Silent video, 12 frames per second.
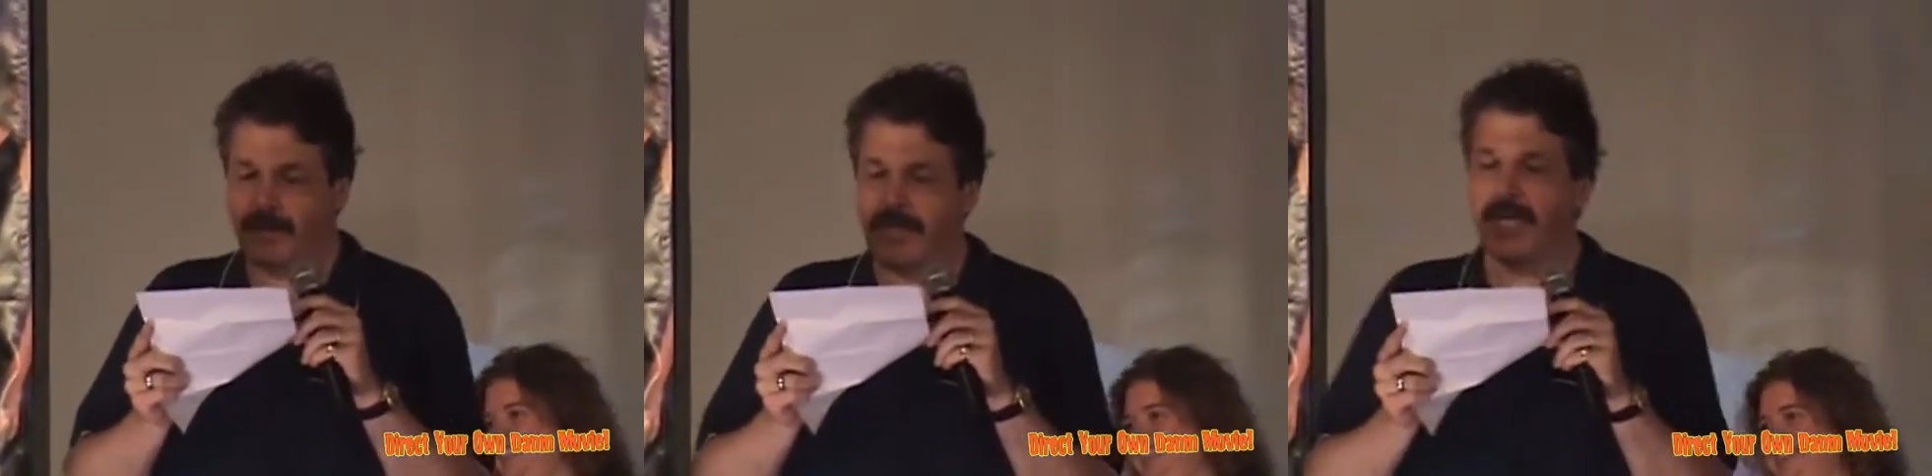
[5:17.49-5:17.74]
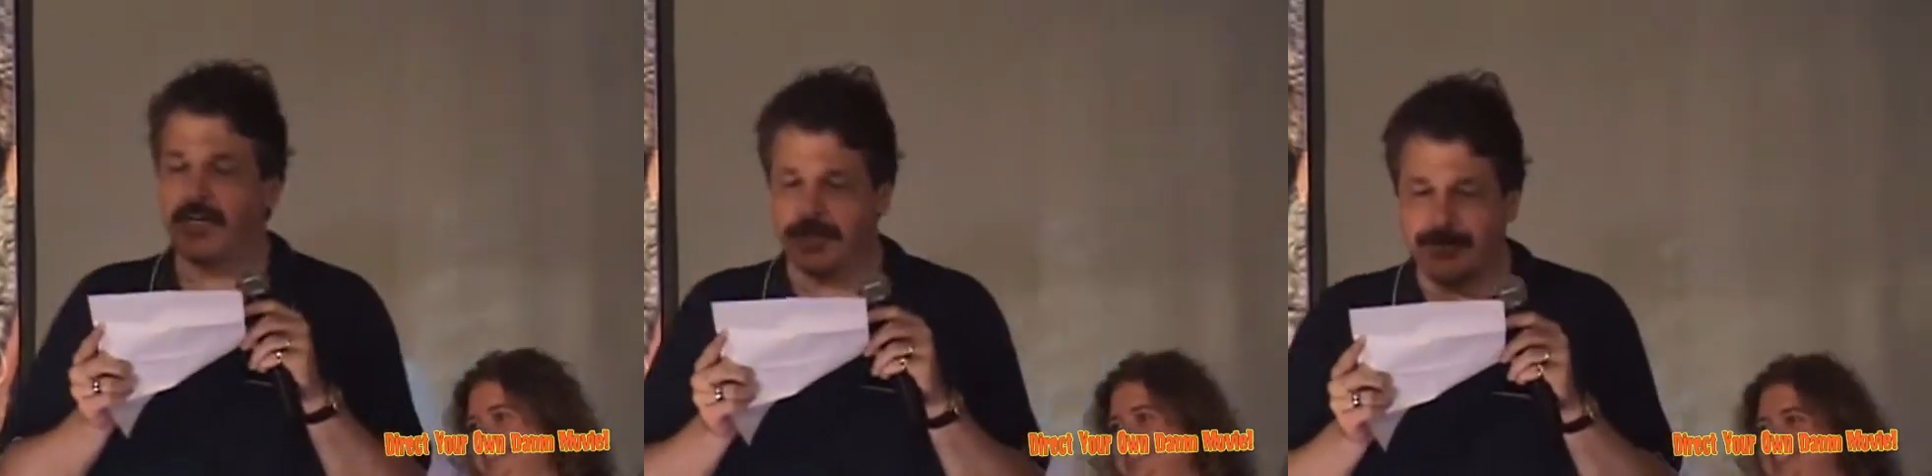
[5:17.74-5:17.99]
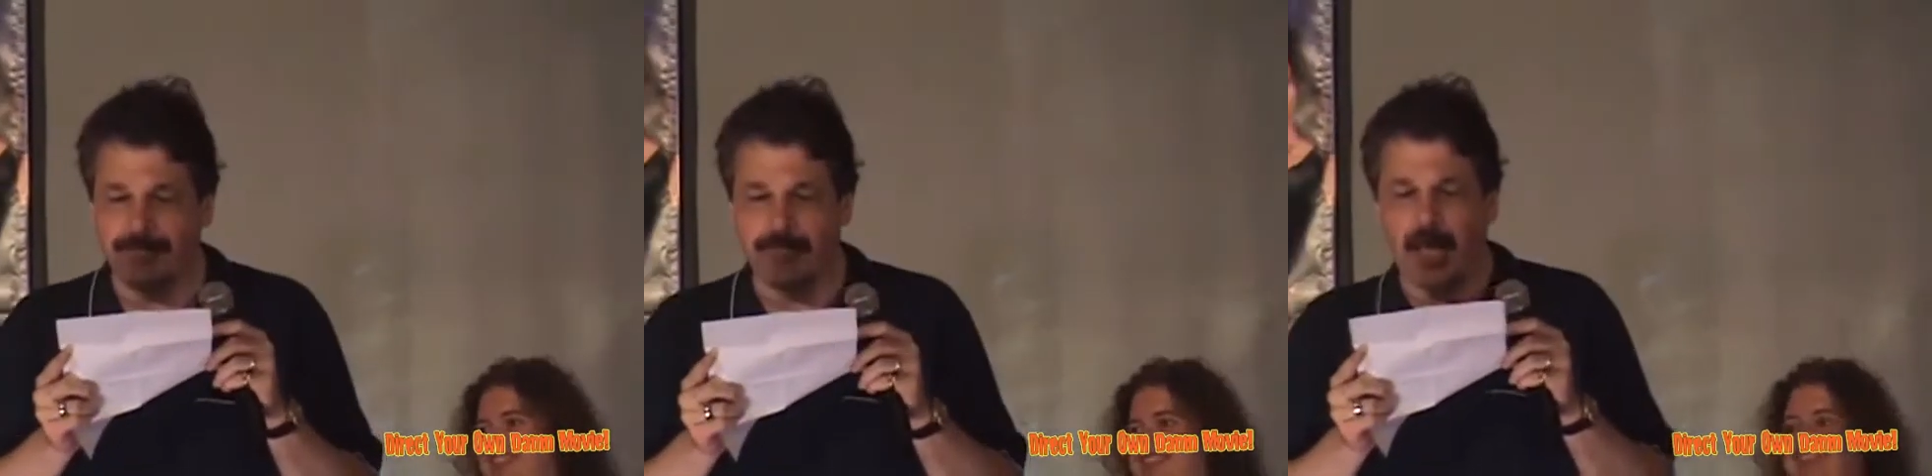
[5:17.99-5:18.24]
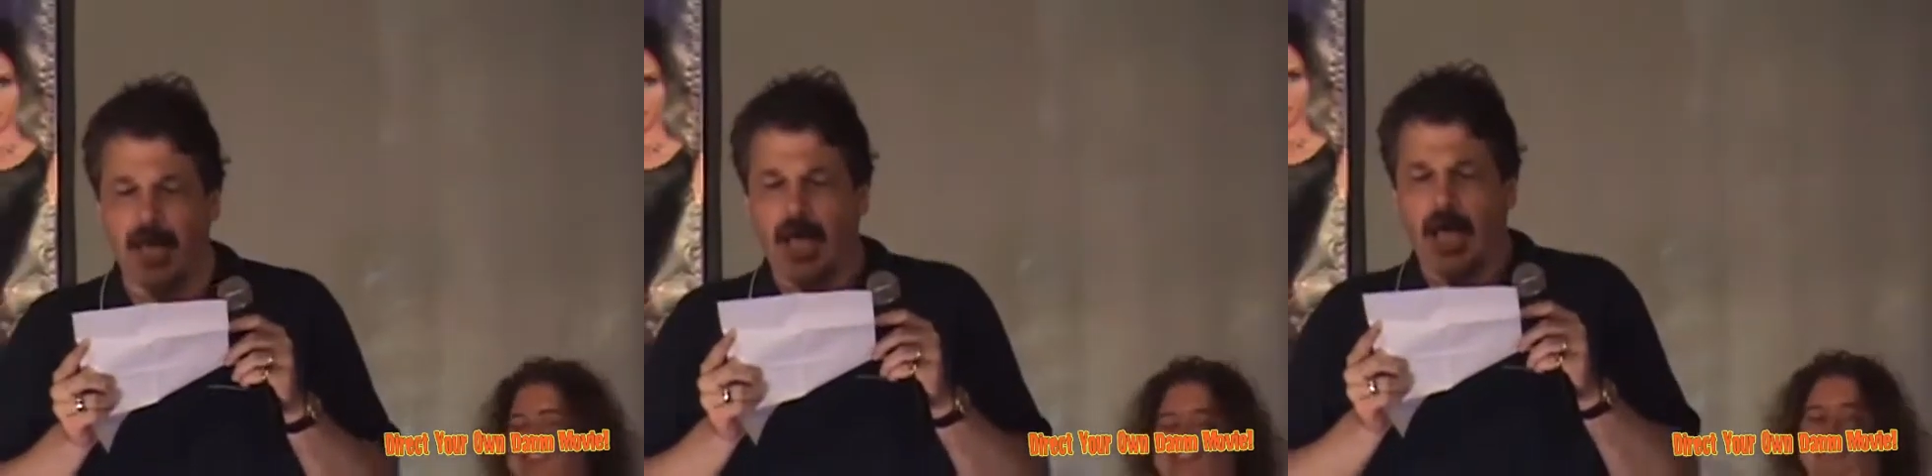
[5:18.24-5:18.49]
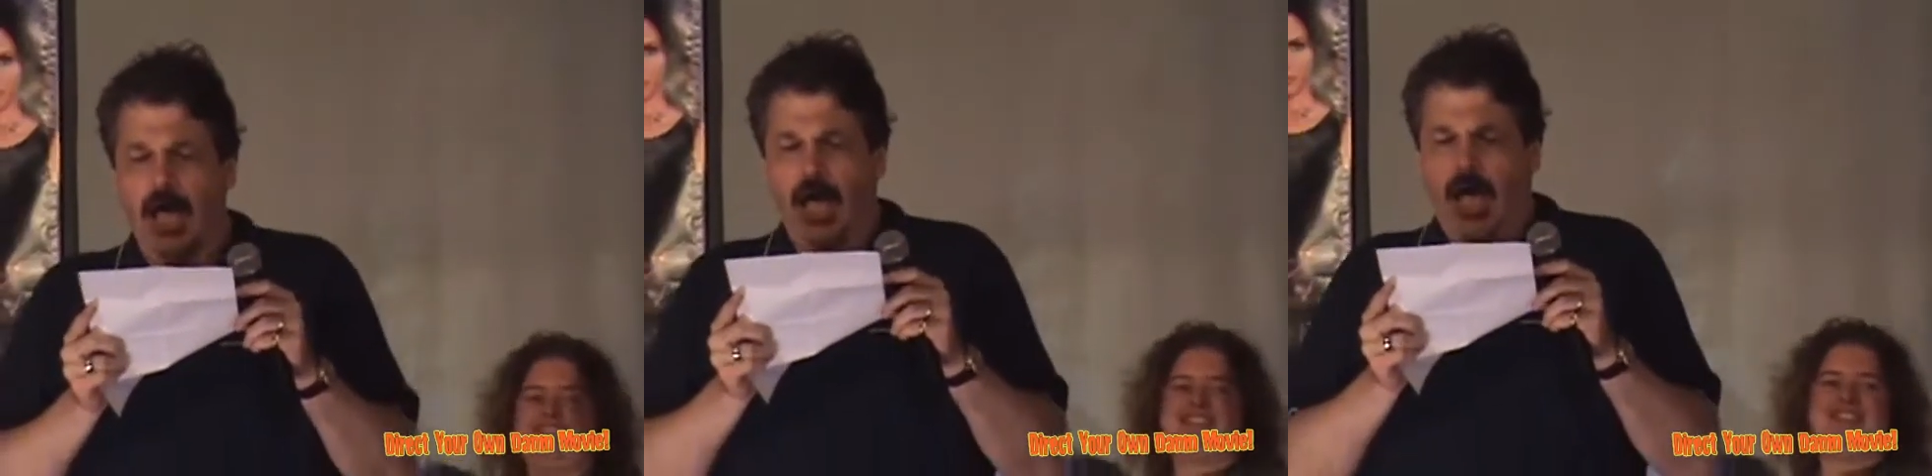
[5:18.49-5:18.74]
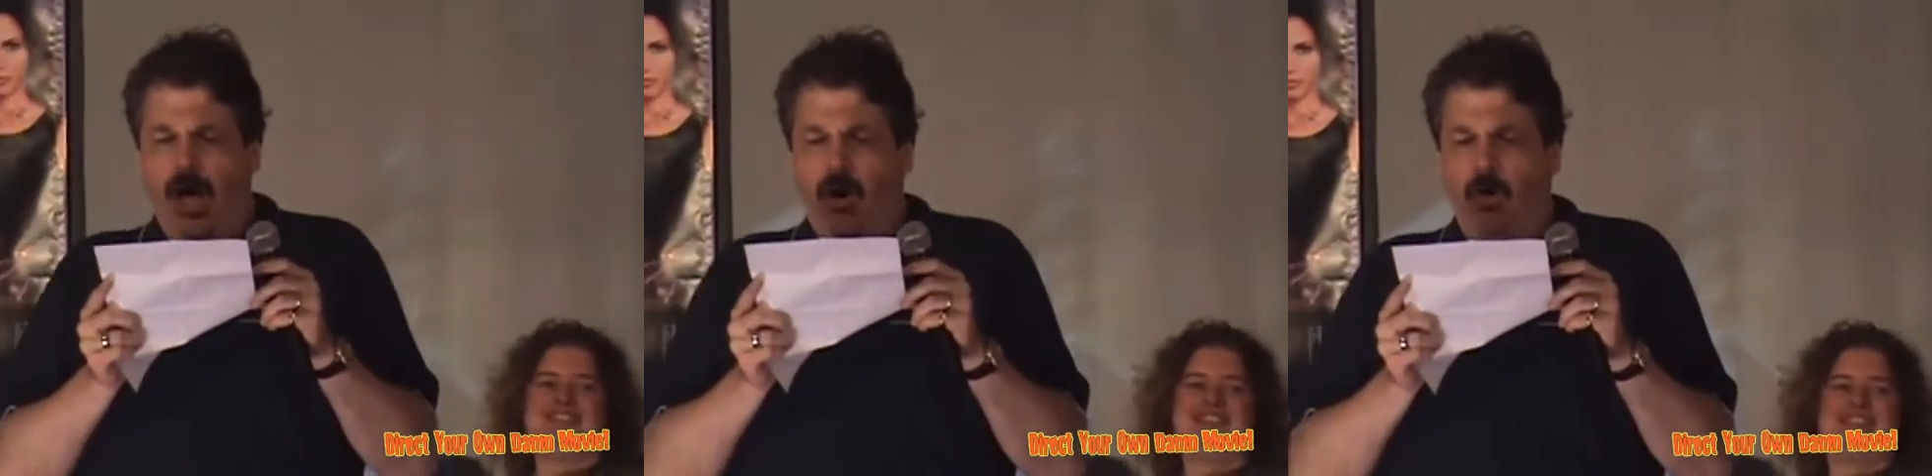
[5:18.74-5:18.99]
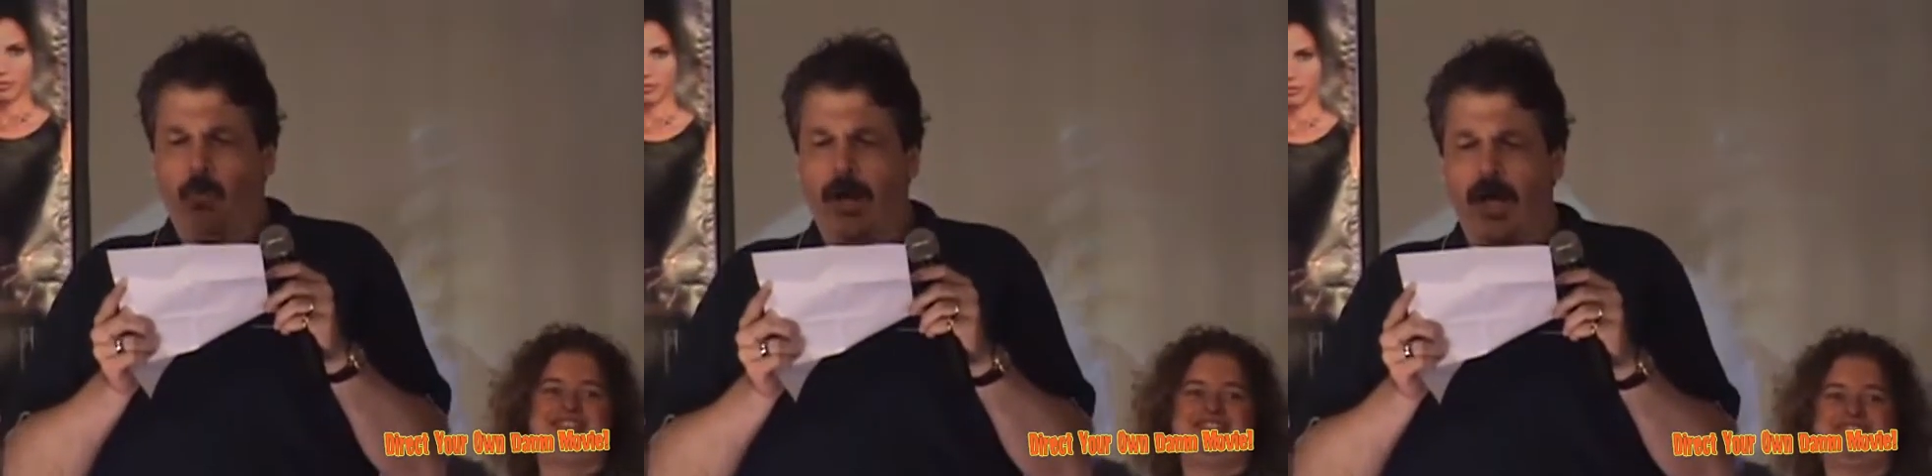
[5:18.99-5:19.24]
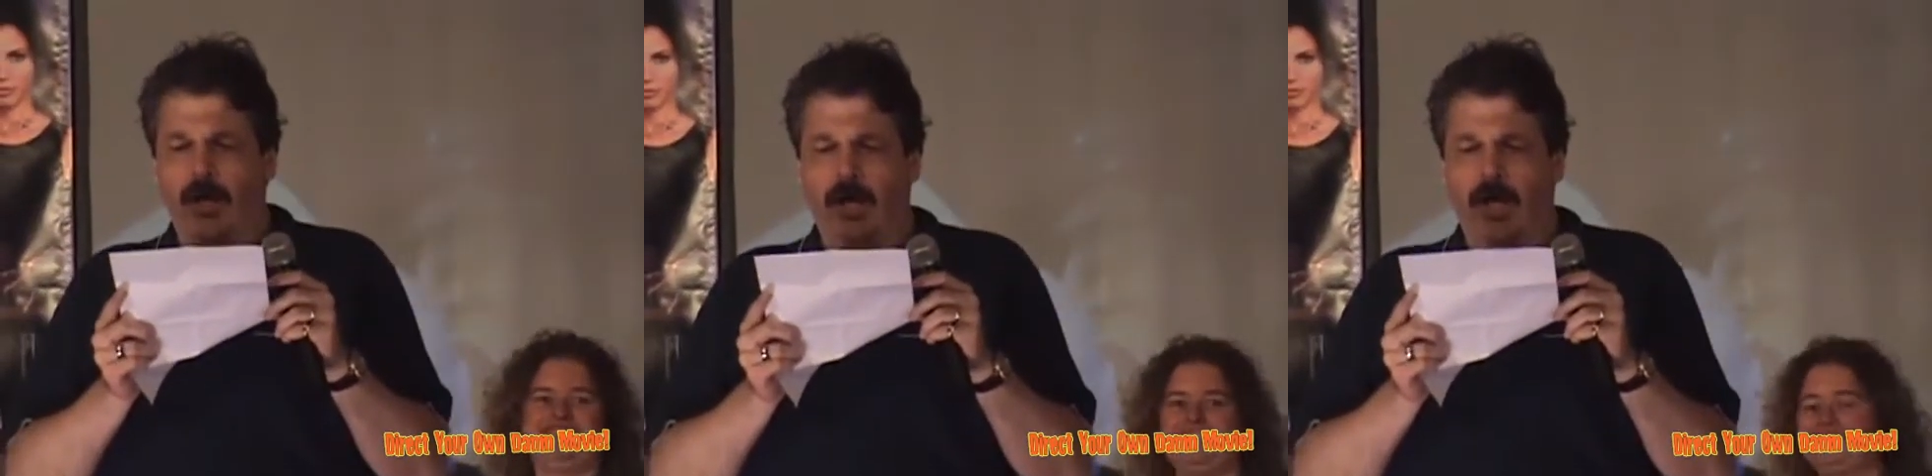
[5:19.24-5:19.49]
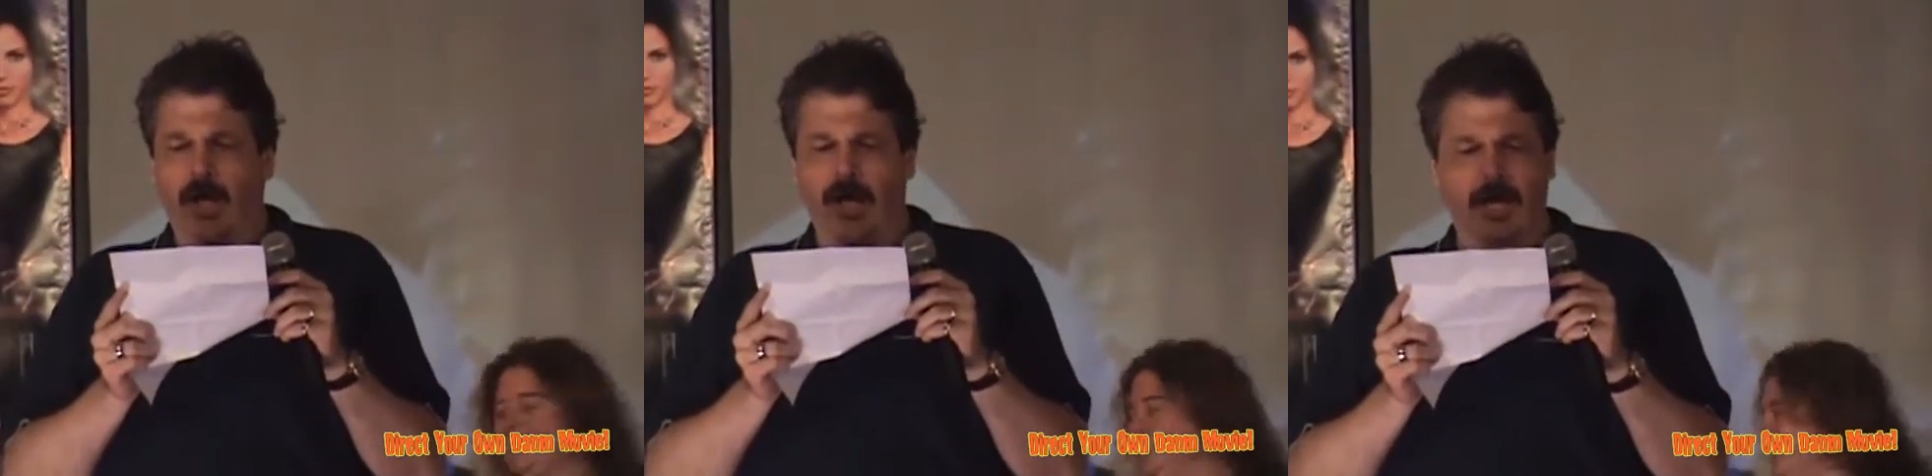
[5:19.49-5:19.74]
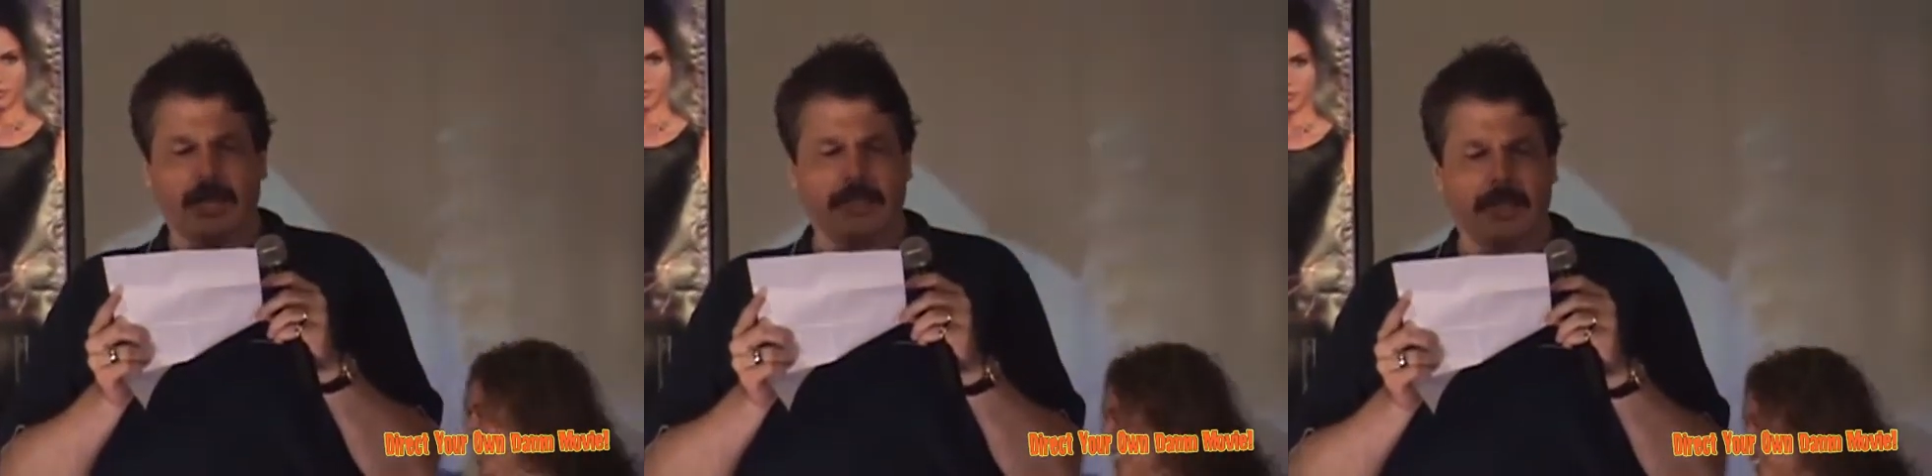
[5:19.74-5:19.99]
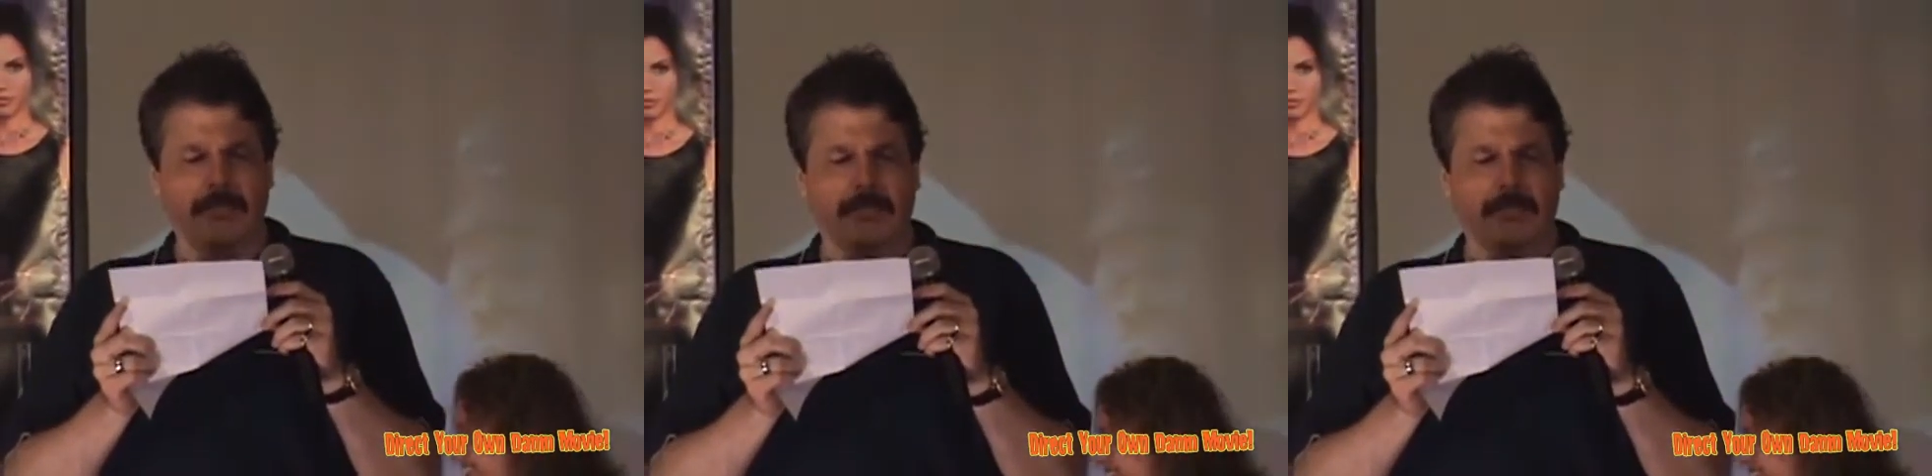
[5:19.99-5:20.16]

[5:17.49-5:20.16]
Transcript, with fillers: occasion. well, com